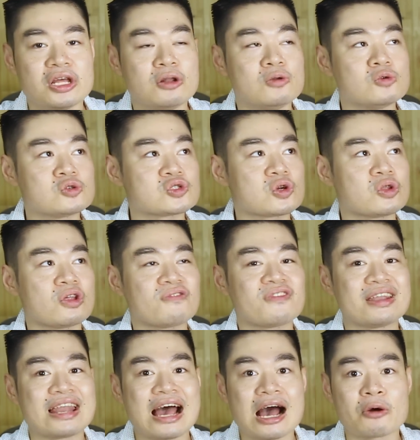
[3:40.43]
illusion of
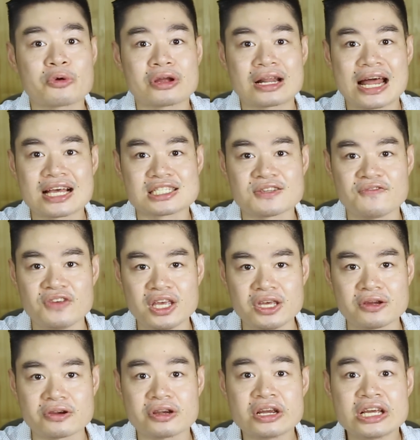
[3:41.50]
an hourglass
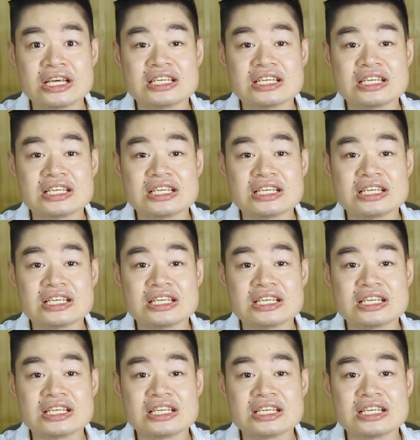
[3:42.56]
figure,